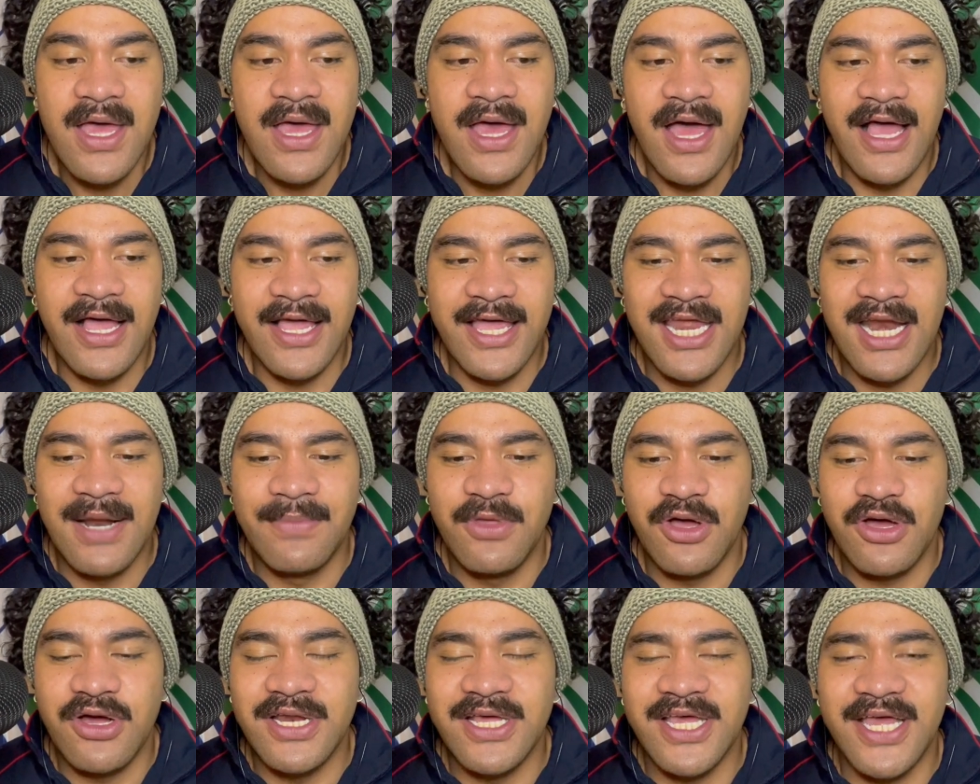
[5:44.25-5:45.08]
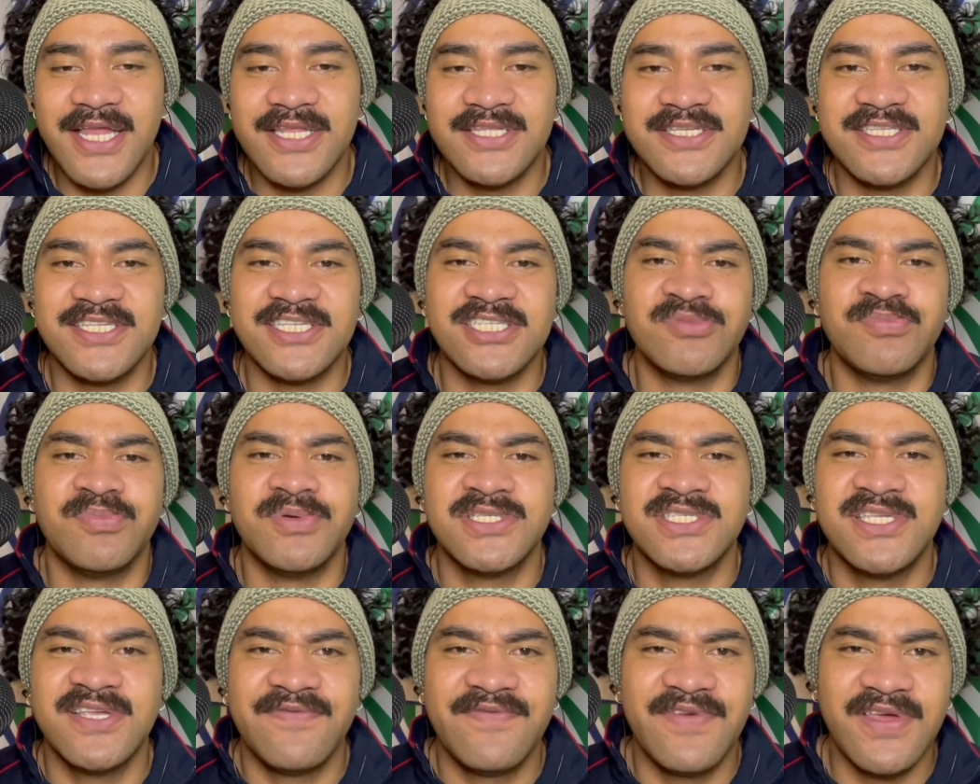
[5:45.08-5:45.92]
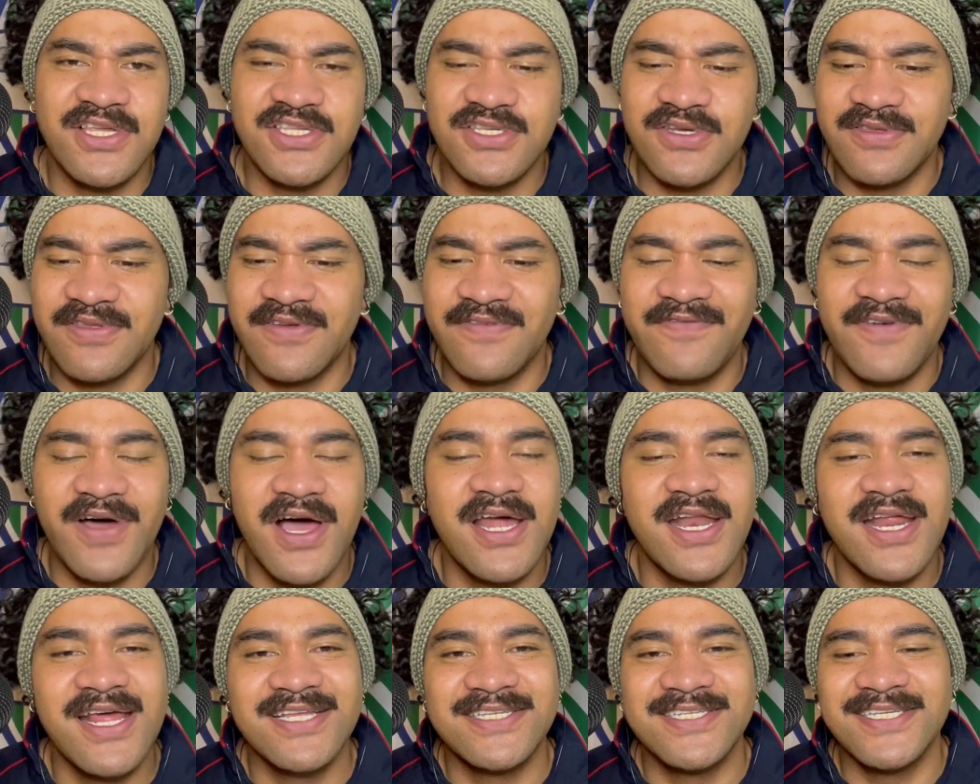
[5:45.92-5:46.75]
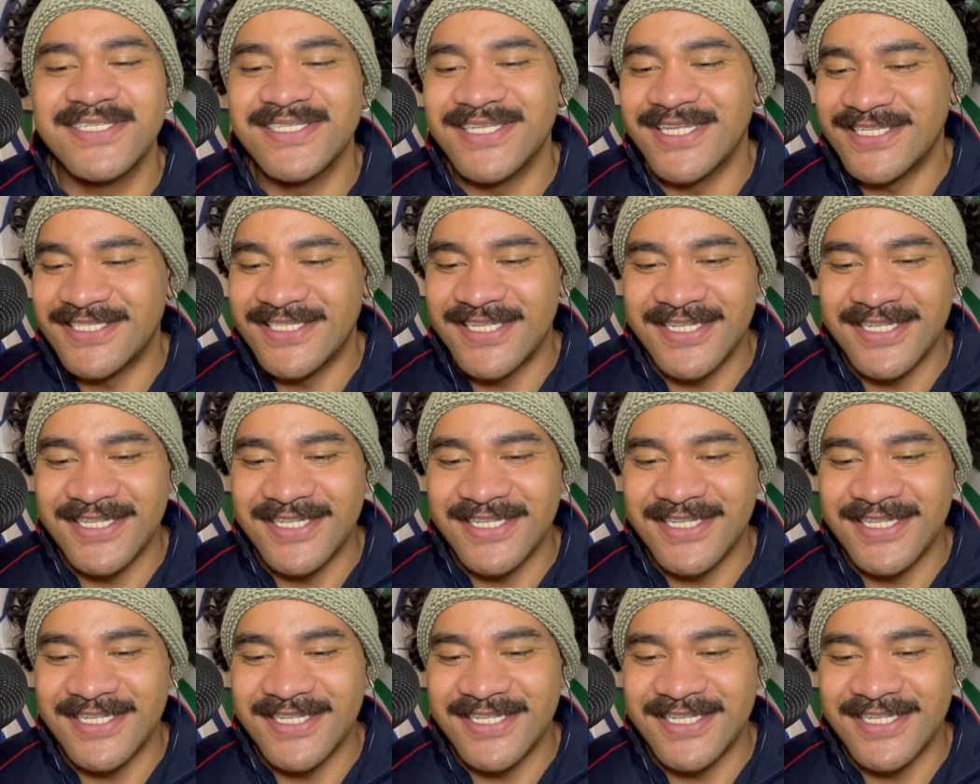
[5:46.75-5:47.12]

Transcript: Again, I'm not going to get into the specifics of the finances.